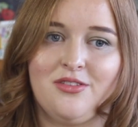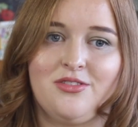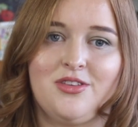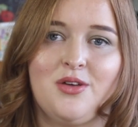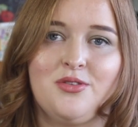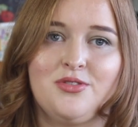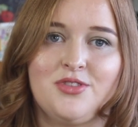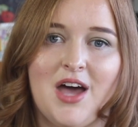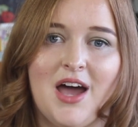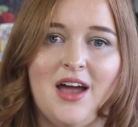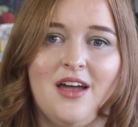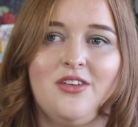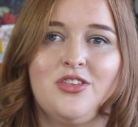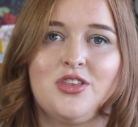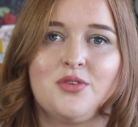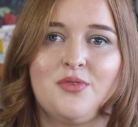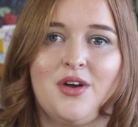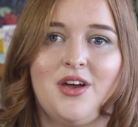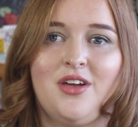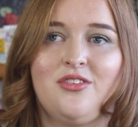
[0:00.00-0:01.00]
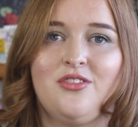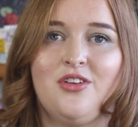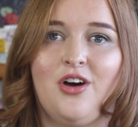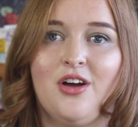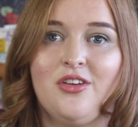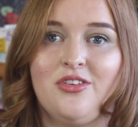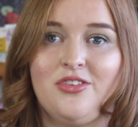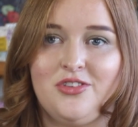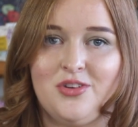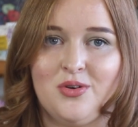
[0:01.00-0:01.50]
So that is the reason
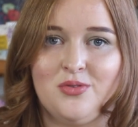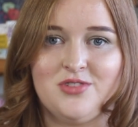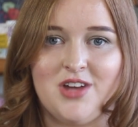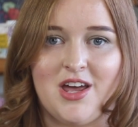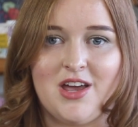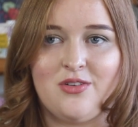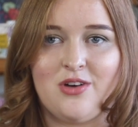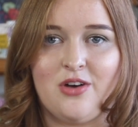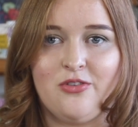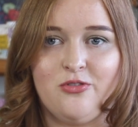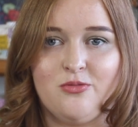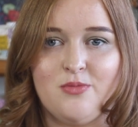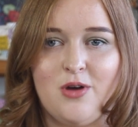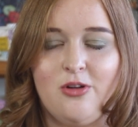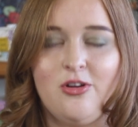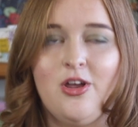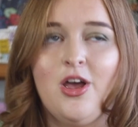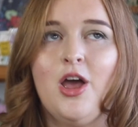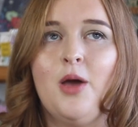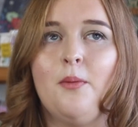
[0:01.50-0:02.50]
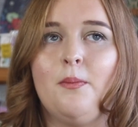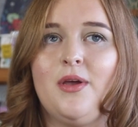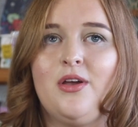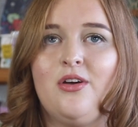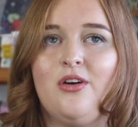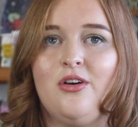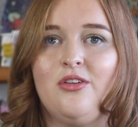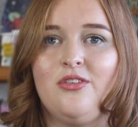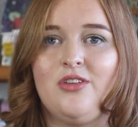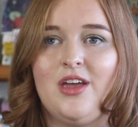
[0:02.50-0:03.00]
I still take growth hormone,
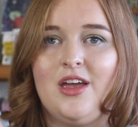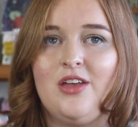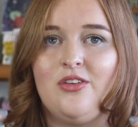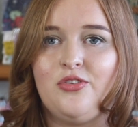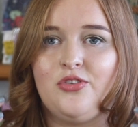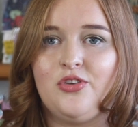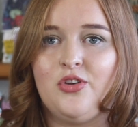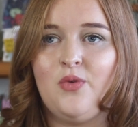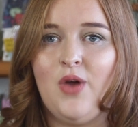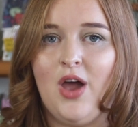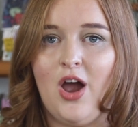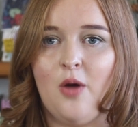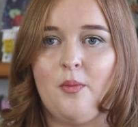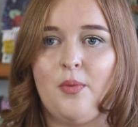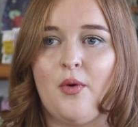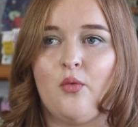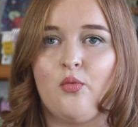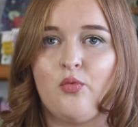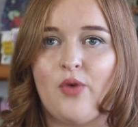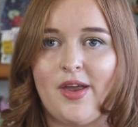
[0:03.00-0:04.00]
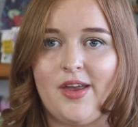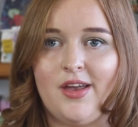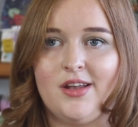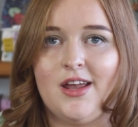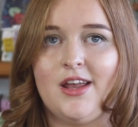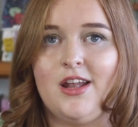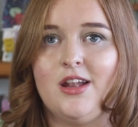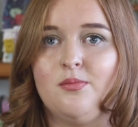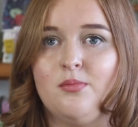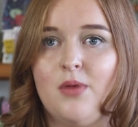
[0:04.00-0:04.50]
because it's to help
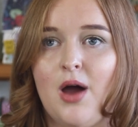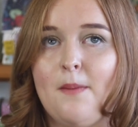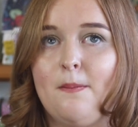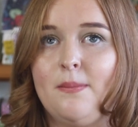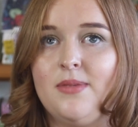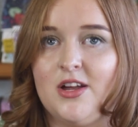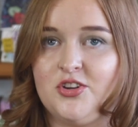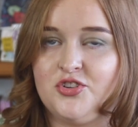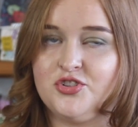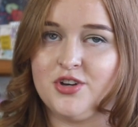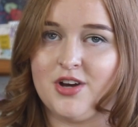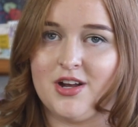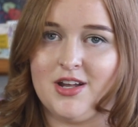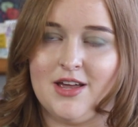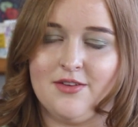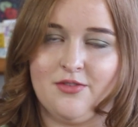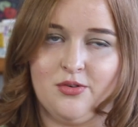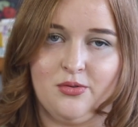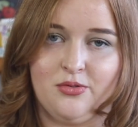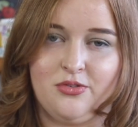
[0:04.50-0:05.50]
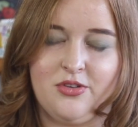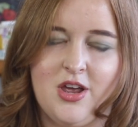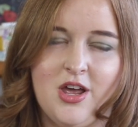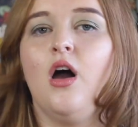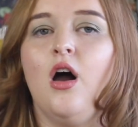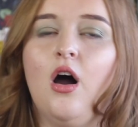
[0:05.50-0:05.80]
regulate my blood sugar levels.